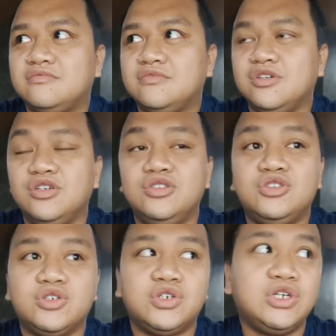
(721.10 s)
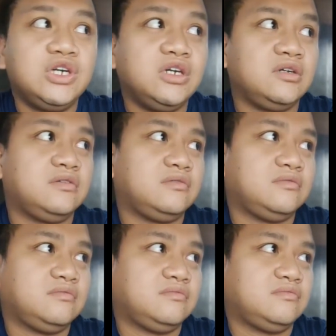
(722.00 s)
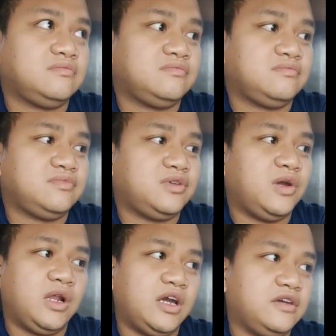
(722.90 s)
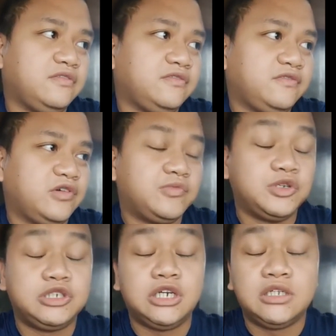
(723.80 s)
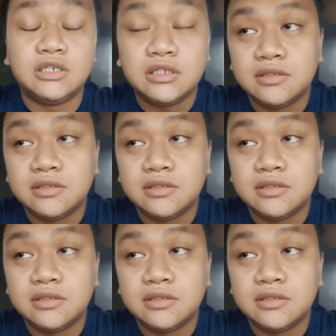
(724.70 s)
you enjoy your life, you appreciate it,